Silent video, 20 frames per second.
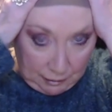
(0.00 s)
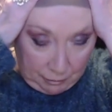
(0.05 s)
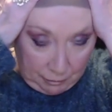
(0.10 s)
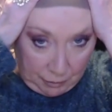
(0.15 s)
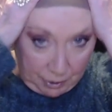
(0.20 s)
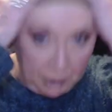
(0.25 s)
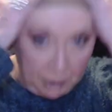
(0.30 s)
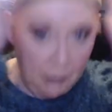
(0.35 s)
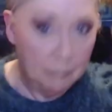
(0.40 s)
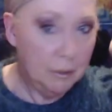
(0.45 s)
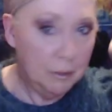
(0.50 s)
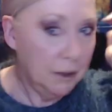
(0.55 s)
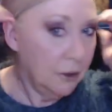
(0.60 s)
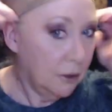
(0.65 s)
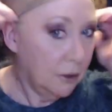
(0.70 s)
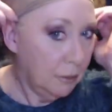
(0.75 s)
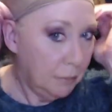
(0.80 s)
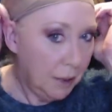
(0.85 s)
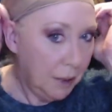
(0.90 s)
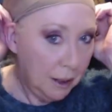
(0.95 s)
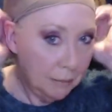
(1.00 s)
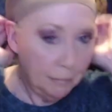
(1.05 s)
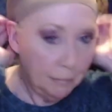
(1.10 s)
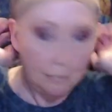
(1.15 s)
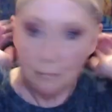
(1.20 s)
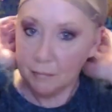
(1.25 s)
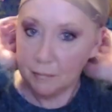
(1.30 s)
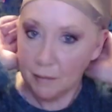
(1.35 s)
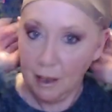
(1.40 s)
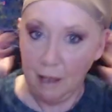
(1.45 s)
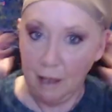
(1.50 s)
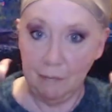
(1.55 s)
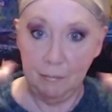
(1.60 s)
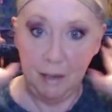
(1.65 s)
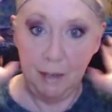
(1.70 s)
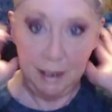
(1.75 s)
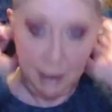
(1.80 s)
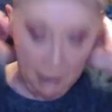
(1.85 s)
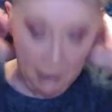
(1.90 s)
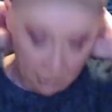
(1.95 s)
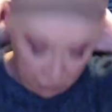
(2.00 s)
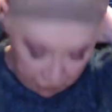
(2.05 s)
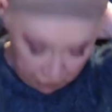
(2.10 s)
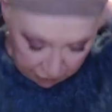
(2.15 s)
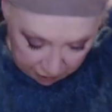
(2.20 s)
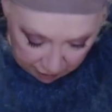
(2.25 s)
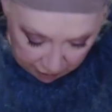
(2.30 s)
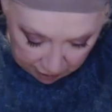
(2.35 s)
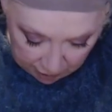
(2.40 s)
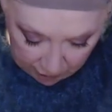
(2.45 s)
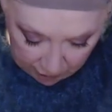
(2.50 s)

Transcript: Put it up a little bit, have my ears sticking